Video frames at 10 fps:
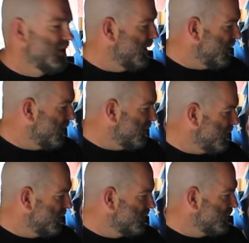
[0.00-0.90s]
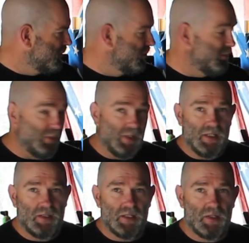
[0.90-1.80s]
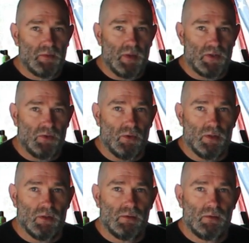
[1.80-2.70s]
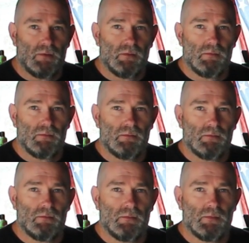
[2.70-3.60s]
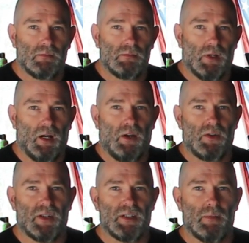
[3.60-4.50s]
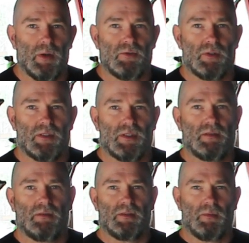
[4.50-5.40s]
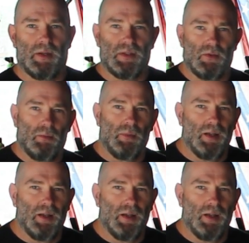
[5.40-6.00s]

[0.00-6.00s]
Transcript: But it's just as much good. Oh, I'm going to change that battery, it's about to stop.